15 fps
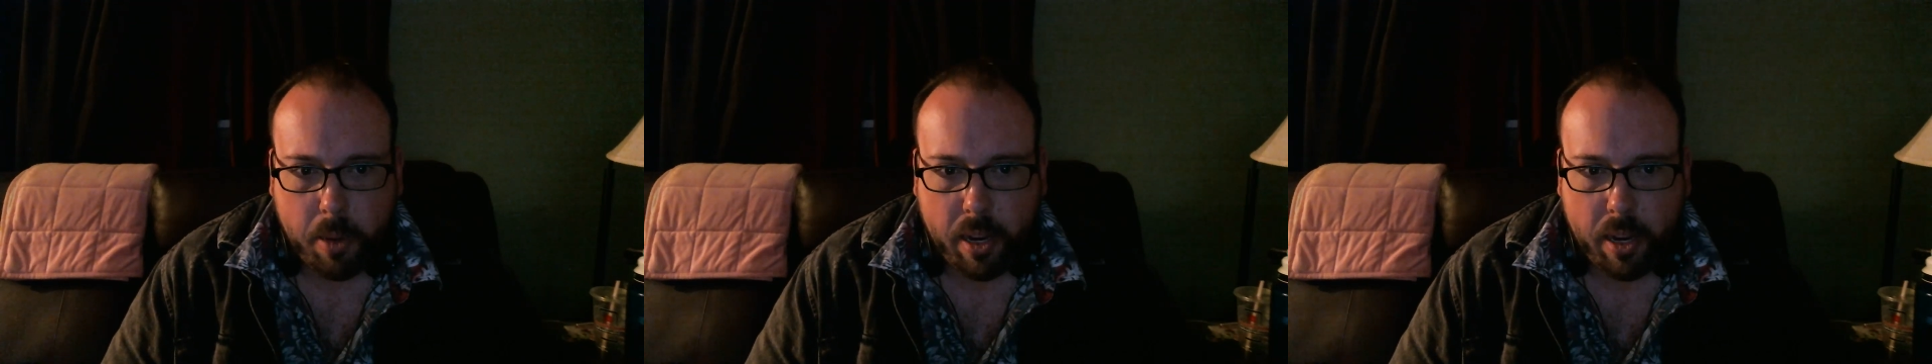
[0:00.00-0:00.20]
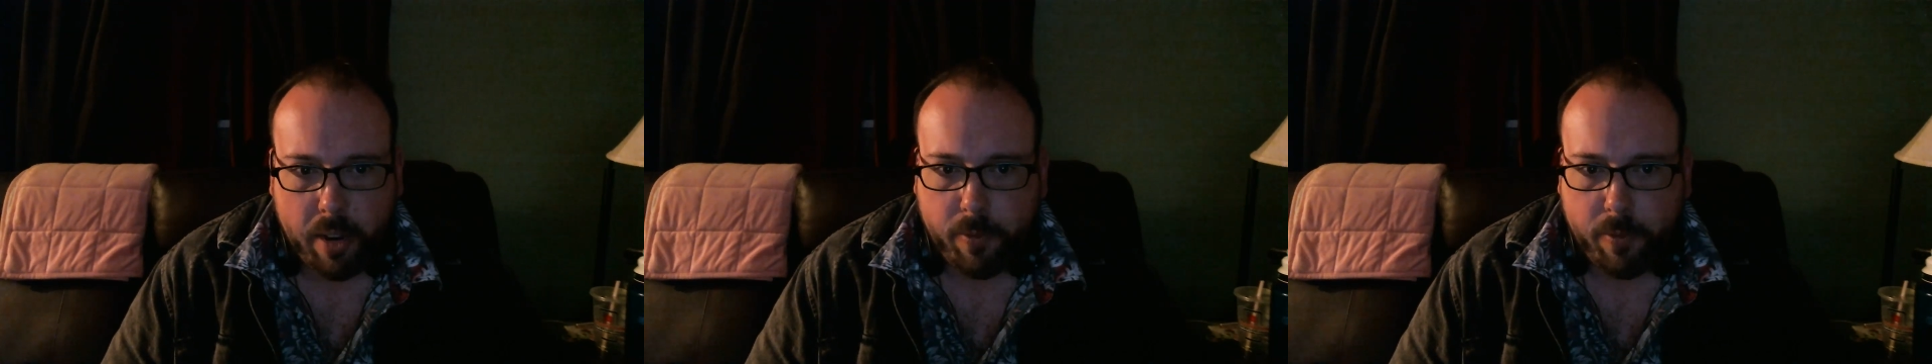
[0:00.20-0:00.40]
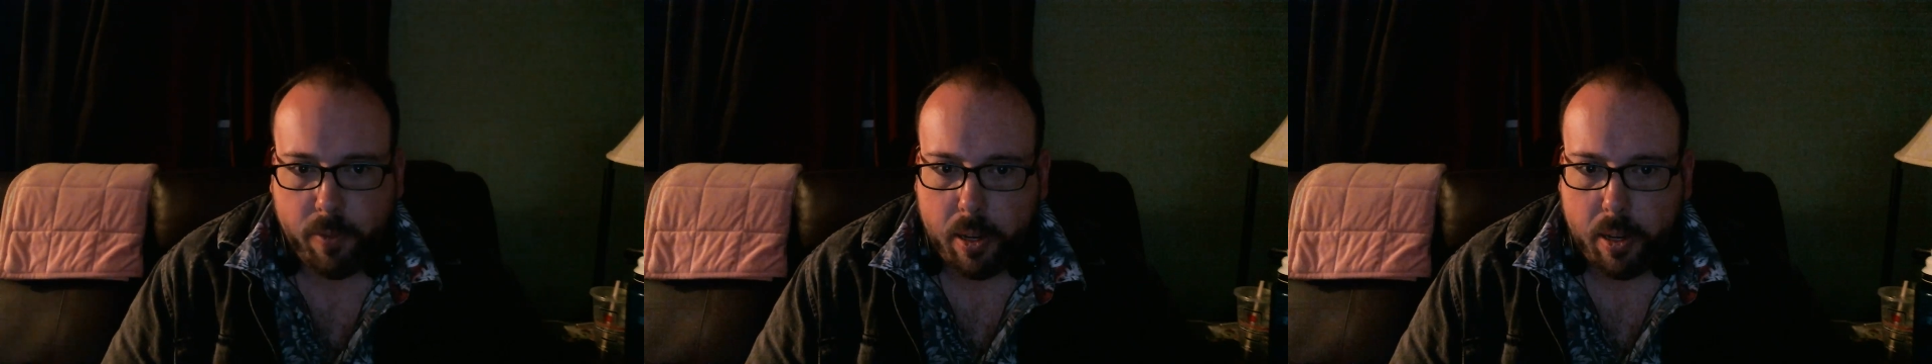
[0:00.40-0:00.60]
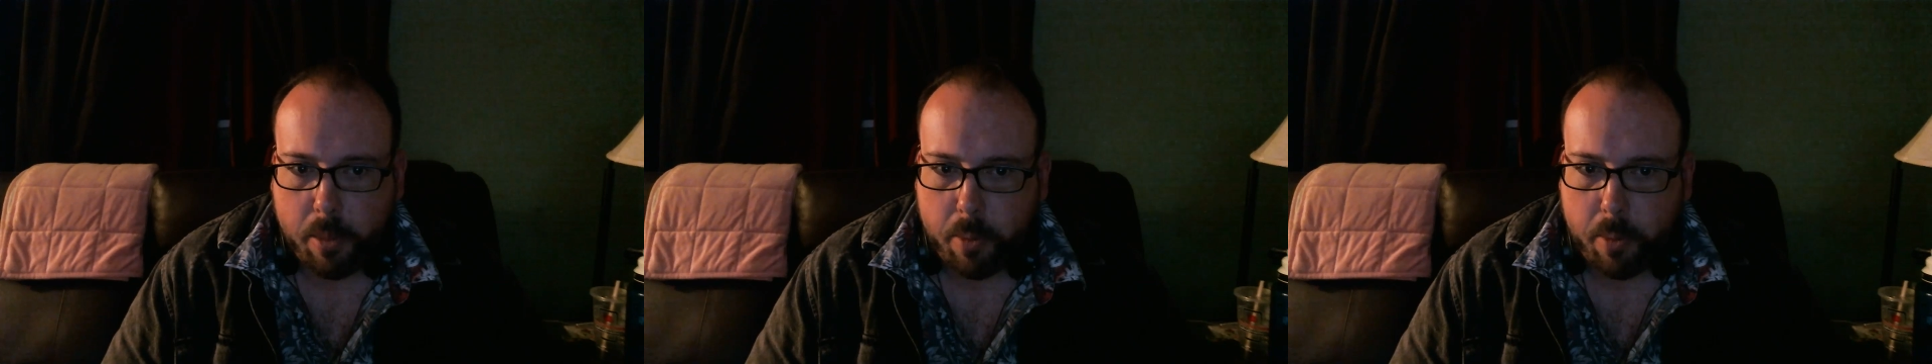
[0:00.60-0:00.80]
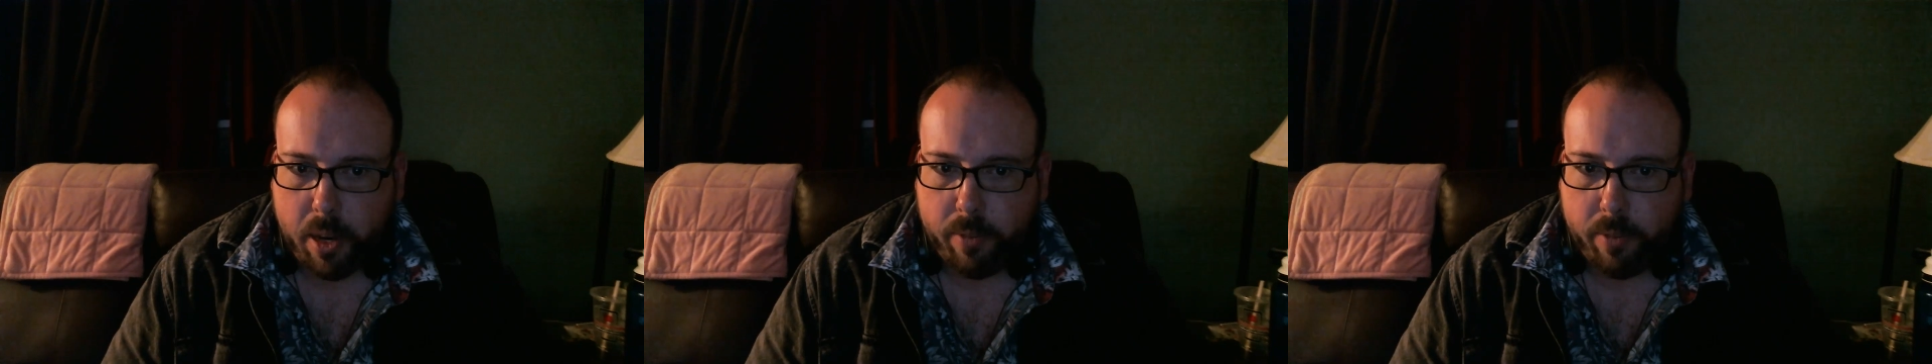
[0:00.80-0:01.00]
by a friend of
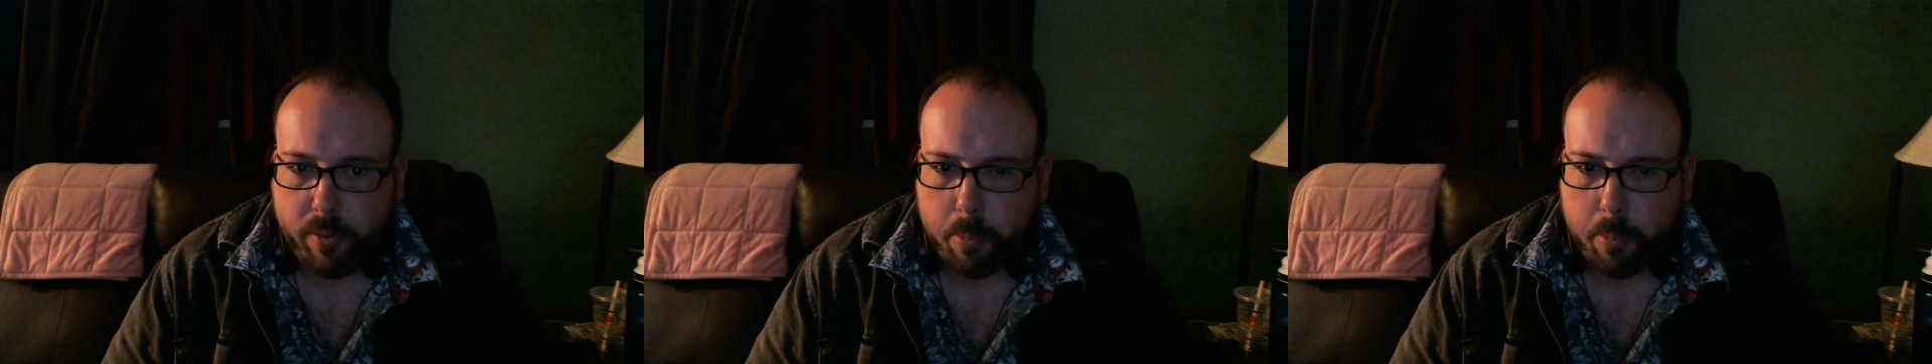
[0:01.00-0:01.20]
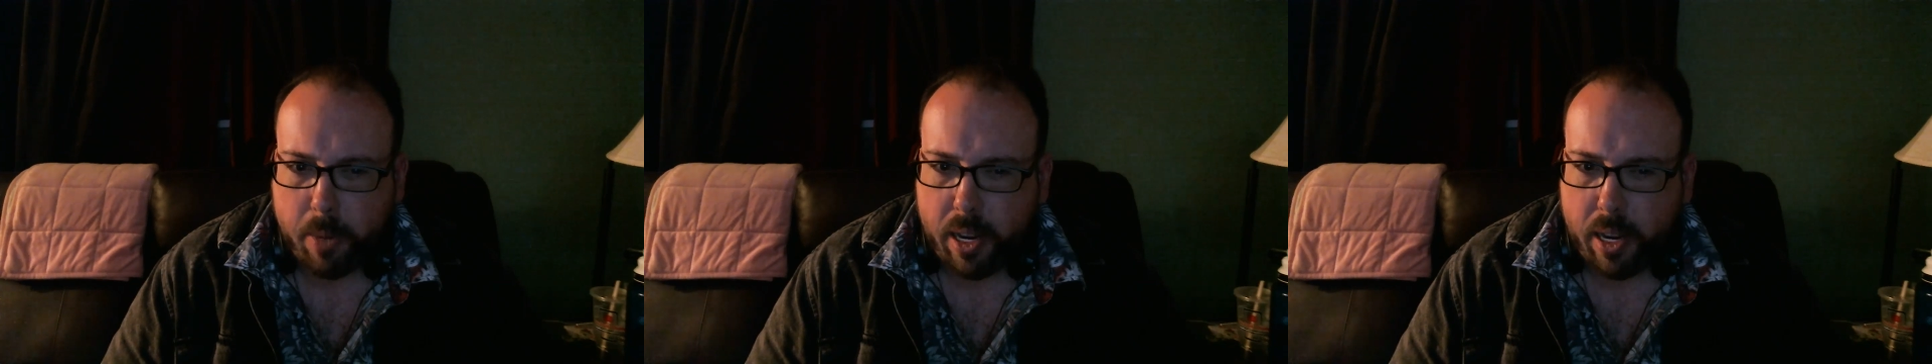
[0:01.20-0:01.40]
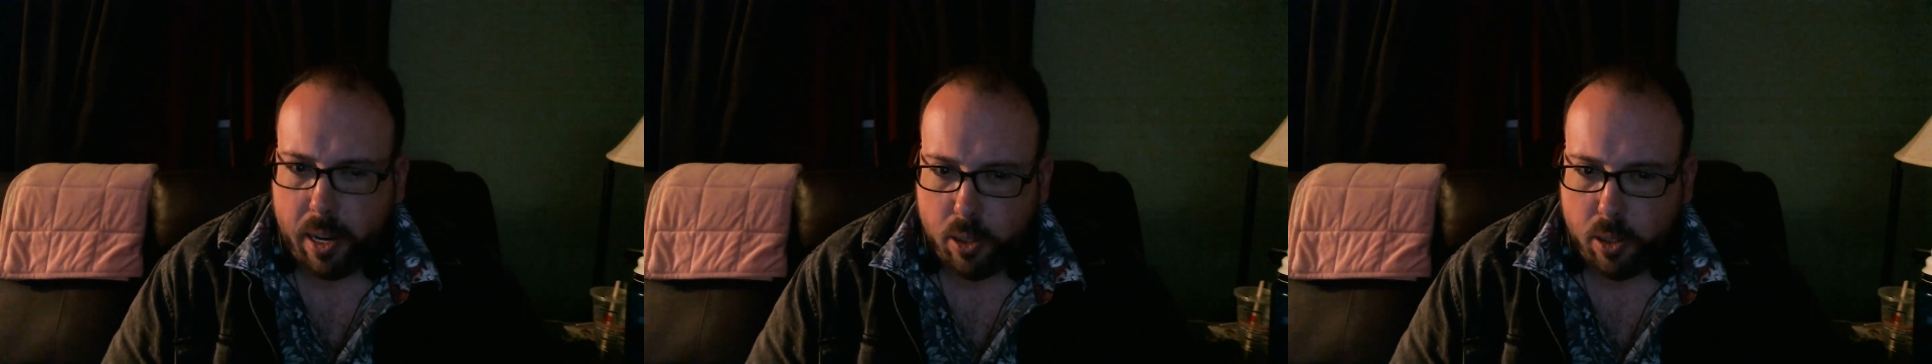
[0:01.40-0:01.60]
mine from my high